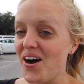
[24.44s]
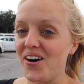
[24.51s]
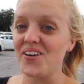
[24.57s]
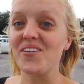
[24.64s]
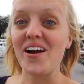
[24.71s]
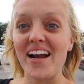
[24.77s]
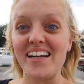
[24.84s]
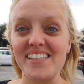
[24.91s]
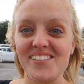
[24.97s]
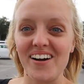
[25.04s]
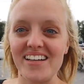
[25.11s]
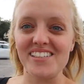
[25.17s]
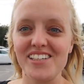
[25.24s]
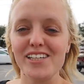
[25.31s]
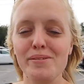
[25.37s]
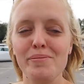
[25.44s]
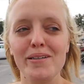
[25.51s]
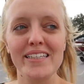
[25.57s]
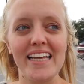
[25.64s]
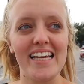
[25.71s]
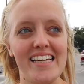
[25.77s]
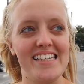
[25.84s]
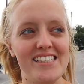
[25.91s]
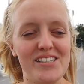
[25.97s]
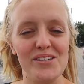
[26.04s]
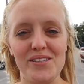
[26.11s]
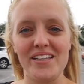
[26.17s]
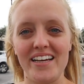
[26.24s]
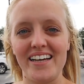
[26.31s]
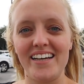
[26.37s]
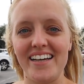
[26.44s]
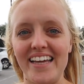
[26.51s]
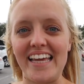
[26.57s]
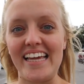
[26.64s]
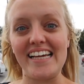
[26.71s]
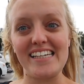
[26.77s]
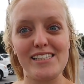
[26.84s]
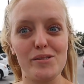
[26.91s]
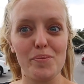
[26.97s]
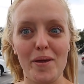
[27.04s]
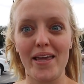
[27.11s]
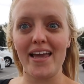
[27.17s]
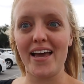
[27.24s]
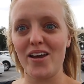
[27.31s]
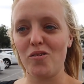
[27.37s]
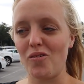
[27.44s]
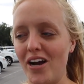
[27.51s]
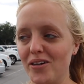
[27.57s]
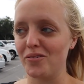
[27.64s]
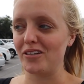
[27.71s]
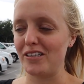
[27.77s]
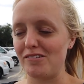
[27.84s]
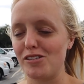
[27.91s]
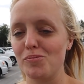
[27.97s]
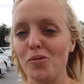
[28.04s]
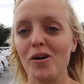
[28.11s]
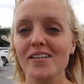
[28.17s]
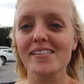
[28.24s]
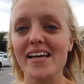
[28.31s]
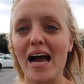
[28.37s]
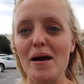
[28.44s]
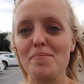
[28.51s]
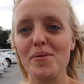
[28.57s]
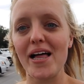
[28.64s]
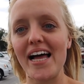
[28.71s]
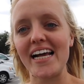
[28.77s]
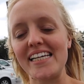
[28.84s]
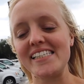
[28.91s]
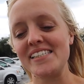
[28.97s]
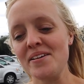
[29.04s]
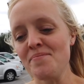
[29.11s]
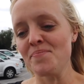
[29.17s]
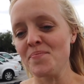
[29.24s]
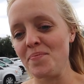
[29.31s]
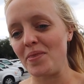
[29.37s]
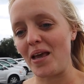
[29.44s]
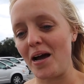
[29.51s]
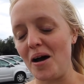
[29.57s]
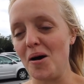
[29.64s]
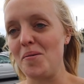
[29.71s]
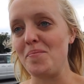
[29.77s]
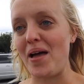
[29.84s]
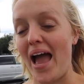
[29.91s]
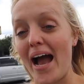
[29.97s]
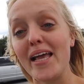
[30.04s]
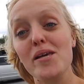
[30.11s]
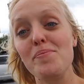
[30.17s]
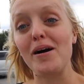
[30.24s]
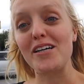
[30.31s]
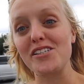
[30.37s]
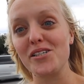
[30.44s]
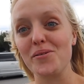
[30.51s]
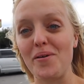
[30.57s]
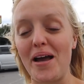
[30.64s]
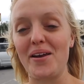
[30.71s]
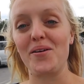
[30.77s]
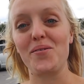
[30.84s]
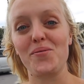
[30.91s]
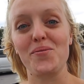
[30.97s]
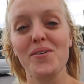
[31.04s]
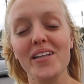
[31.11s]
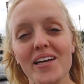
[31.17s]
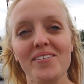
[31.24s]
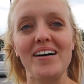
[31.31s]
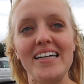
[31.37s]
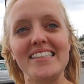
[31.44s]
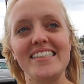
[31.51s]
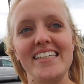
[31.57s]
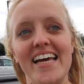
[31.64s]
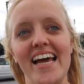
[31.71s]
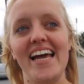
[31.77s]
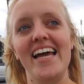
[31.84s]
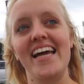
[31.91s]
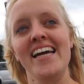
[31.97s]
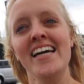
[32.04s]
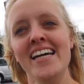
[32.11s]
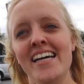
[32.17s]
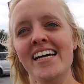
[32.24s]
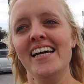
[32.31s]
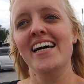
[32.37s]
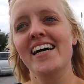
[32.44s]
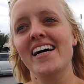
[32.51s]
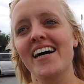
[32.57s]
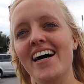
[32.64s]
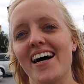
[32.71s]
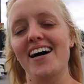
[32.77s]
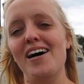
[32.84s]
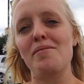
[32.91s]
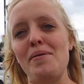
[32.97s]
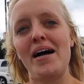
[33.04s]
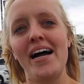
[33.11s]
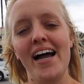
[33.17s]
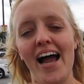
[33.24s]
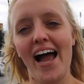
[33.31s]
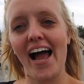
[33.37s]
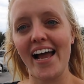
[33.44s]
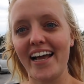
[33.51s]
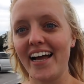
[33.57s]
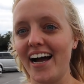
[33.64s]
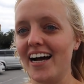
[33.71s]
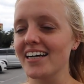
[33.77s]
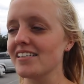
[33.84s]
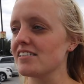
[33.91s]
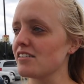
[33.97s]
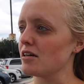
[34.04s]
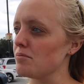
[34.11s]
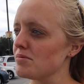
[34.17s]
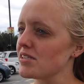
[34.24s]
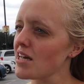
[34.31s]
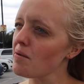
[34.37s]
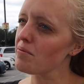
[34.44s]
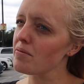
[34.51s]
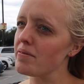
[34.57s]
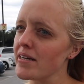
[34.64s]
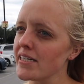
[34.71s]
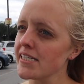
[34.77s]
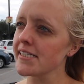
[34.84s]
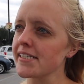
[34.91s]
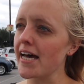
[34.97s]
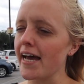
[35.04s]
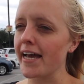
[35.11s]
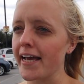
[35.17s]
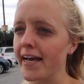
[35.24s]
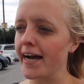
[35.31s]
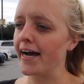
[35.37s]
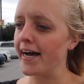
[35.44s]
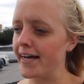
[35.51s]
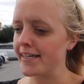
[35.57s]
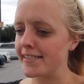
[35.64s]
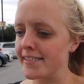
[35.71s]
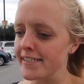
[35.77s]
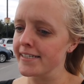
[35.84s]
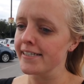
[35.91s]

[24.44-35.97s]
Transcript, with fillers: All right, so I just pulled into the ESPN Wide World of Sports Complex. Acupuncture went really well today. I got some supplements. I got